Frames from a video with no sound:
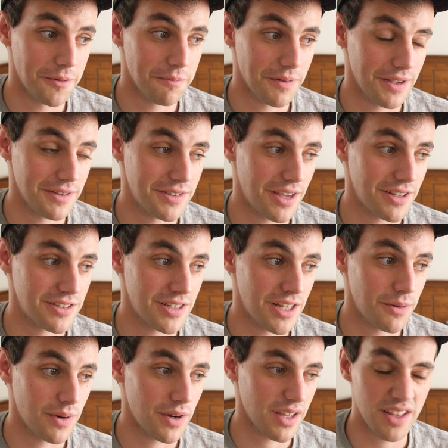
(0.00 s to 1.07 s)
on PlayStation
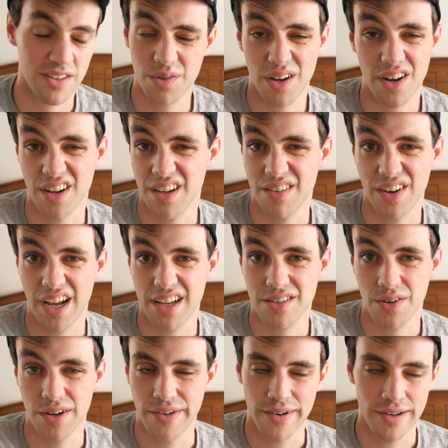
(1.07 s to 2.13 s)
Network. That's why I don't give it out
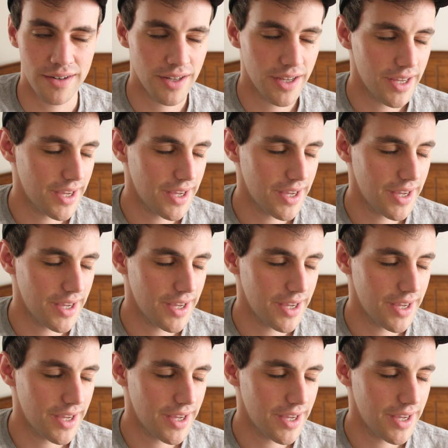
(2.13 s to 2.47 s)
to anyone.